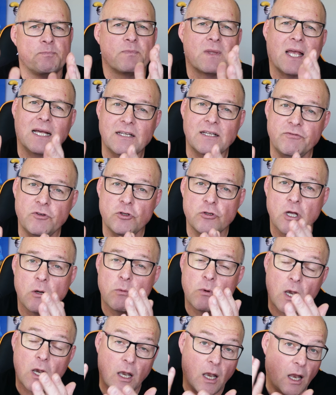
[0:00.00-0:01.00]
And if you don't
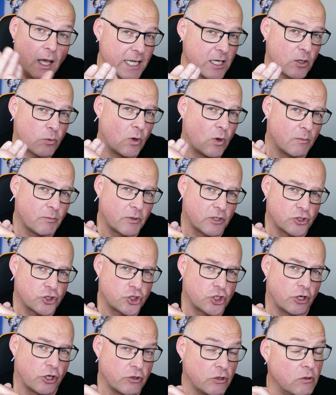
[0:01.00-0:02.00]
like what I'm going to
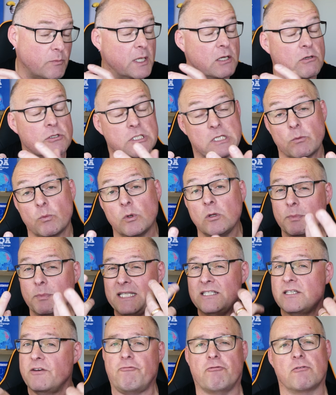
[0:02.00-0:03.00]
show you, because it will be
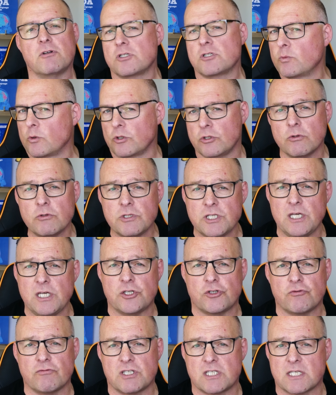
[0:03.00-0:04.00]
different to what your
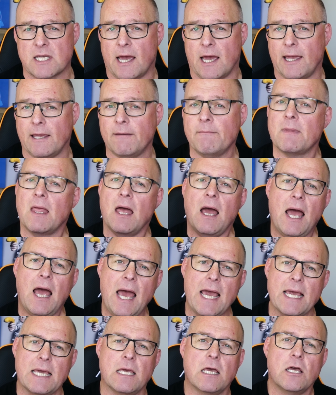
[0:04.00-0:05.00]
teacher is saying,
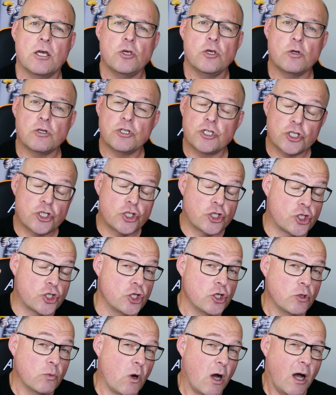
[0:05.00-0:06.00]
hey, you can just
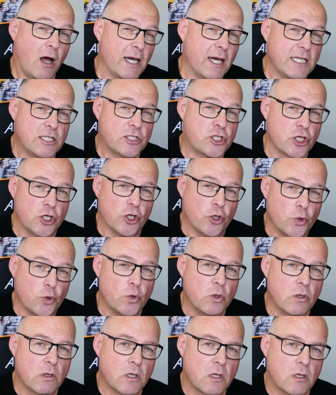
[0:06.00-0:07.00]
do what I
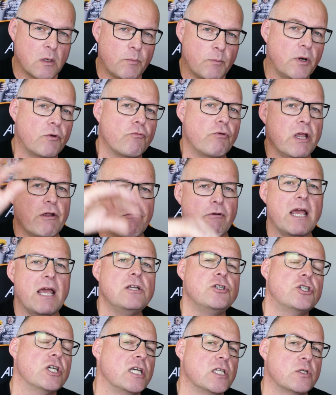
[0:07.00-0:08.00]
do, but
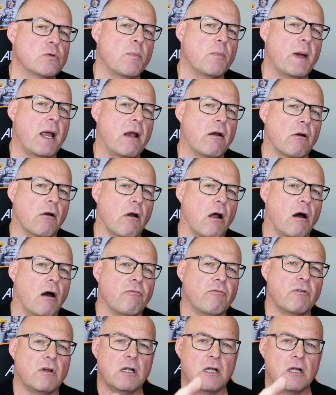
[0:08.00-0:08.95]
rearrange it into a paragraph.